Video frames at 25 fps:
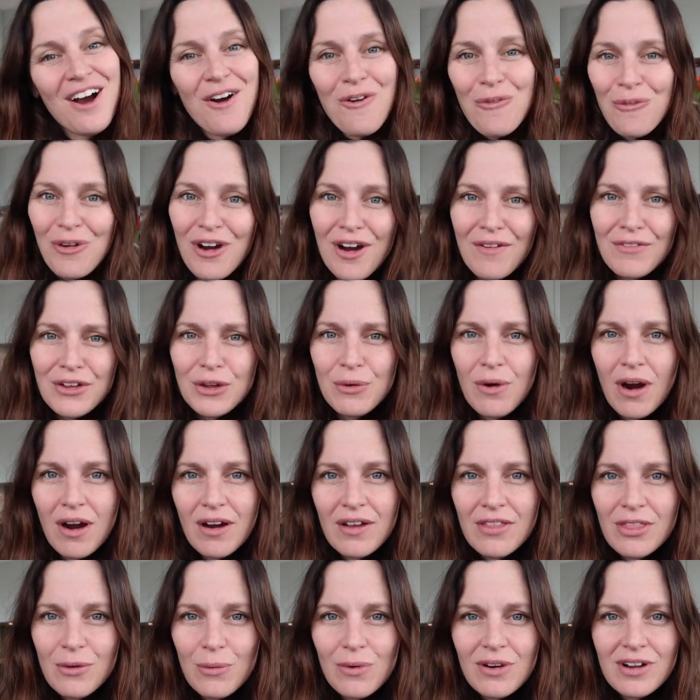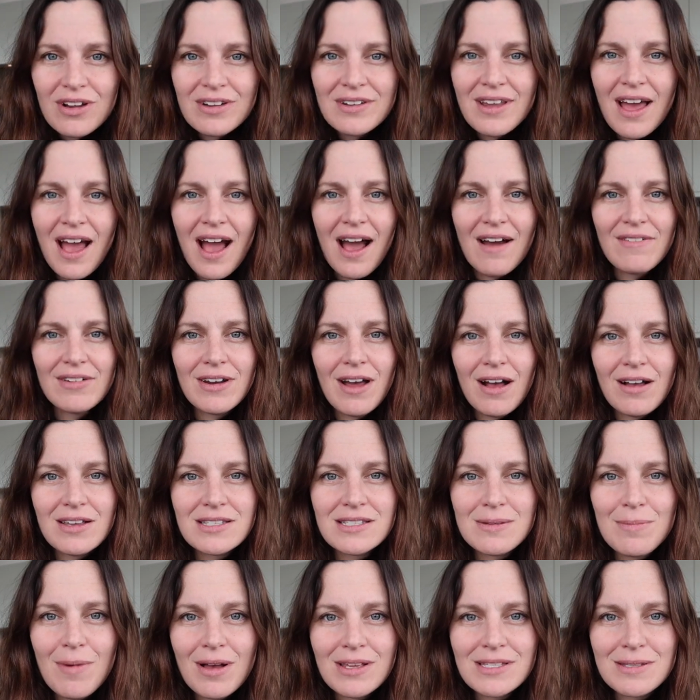Wherever you are in the world, have an
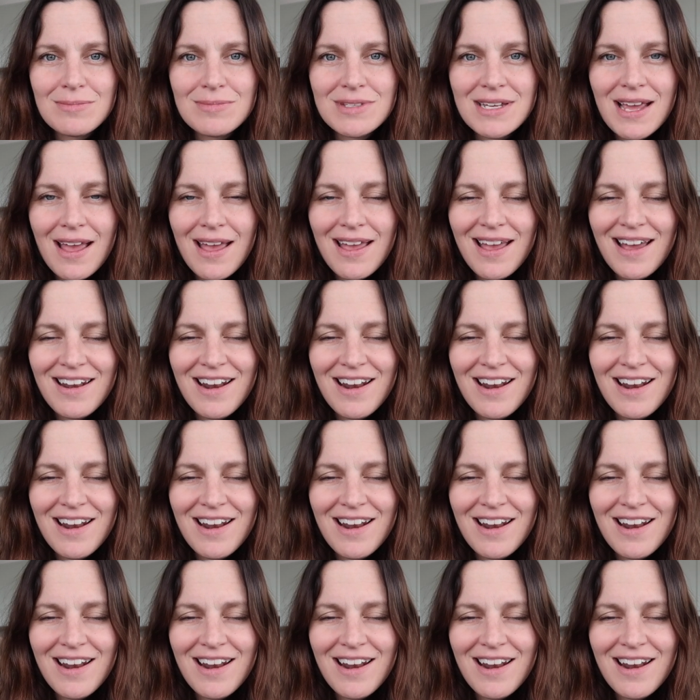awesome, awesome day,